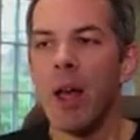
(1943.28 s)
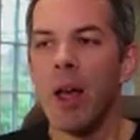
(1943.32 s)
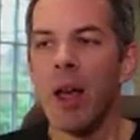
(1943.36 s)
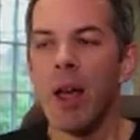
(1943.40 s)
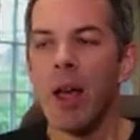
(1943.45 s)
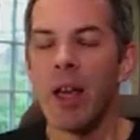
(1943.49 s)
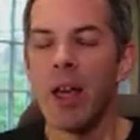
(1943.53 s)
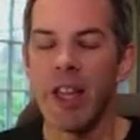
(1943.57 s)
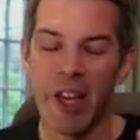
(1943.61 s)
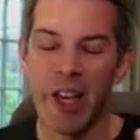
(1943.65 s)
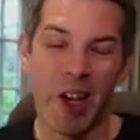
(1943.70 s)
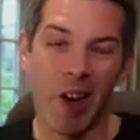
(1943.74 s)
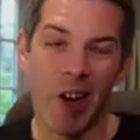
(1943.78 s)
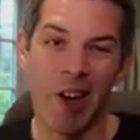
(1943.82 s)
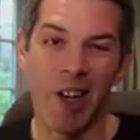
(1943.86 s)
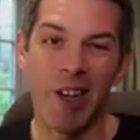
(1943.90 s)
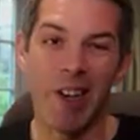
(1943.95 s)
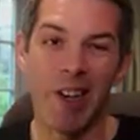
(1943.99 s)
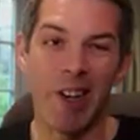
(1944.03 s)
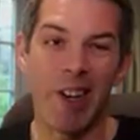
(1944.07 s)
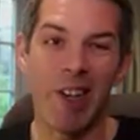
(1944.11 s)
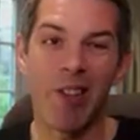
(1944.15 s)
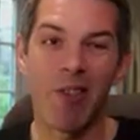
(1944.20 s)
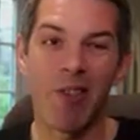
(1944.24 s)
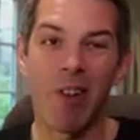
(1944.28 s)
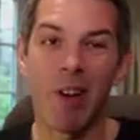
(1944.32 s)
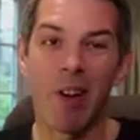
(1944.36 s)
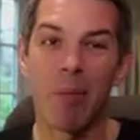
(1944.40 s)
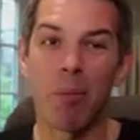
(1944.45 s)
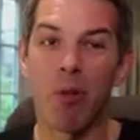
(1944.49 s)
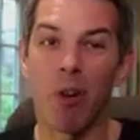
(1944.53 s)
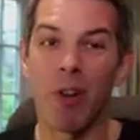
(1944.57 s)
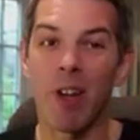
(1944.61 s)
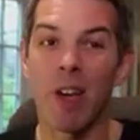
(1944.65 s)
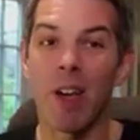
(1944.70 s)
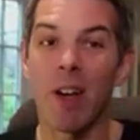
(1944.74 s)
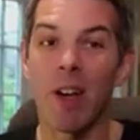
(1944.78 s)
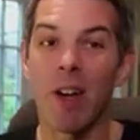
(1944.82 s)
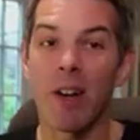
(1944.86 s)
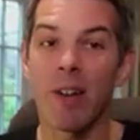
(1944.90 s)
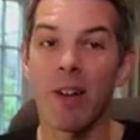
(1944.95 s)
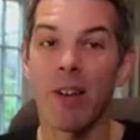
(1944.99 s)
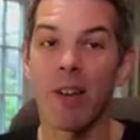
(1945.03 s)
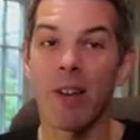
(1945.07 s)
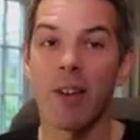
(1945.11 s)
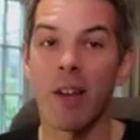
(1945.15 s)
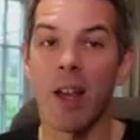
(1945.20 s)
You kind of need the right product.